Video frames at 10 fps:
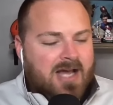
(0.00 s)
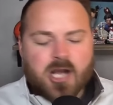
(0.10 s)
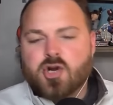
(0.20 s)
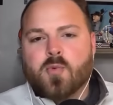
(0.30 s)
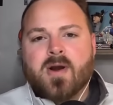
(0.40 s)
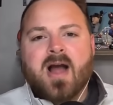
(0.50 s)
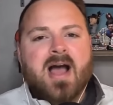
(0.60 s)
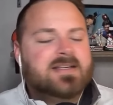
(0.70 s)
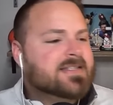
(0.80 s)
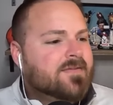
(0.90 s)
A
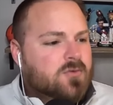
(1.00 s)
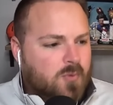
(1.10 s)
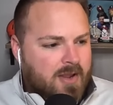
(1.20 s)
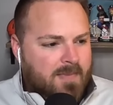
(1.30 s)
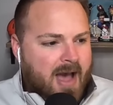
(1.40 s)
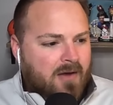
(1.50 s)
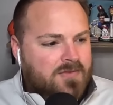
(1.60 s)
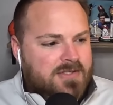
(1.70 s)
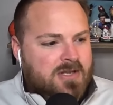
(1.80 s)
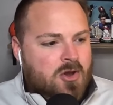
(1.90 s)
career-high 7
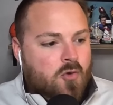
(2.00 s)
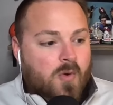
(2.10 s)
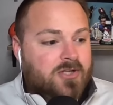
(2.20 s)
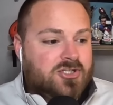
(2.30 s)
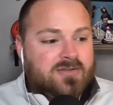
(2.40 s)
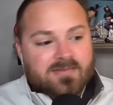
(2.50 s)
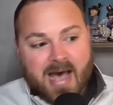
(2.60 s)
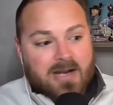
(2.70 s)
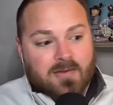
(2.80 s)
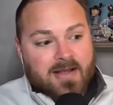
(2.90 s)
rebounds, which
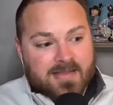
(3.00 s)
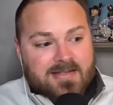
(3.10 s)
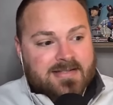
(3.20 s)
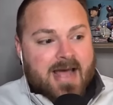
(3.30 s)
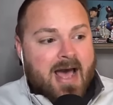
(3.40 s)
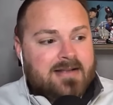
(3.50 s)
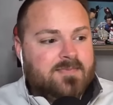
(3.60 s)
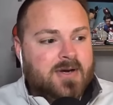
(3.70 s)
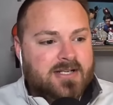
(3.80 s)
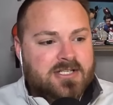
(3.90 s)
I don't like this stat,
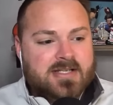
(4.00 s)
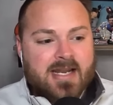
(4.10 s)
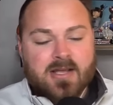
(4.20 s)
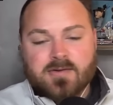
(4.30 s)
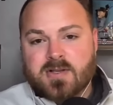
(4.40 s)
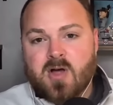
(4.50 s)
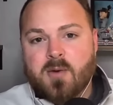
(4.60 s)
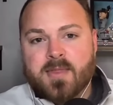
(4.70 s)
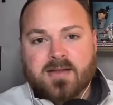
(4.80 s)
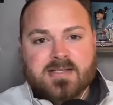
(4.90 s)
but it just kind of goes along
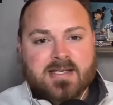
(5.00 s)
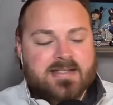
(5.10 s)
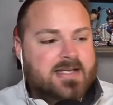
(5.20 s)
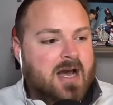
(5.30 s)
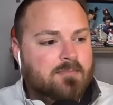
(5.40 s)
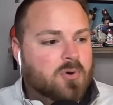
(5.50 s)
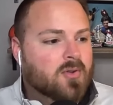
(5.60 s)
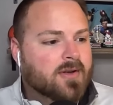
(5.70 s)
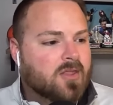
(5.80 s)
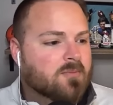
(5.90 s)
with how Tennessee got
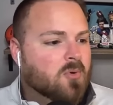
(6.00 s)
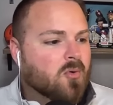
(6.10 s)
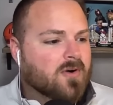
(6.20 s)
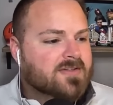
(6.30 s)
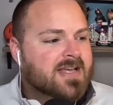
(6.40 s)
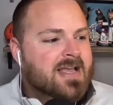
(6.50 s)
bullied on the boards.